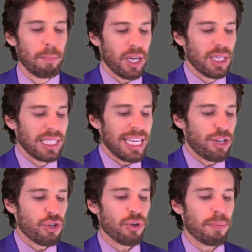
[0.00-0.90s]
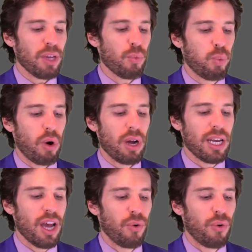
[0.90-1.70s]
Because it took me one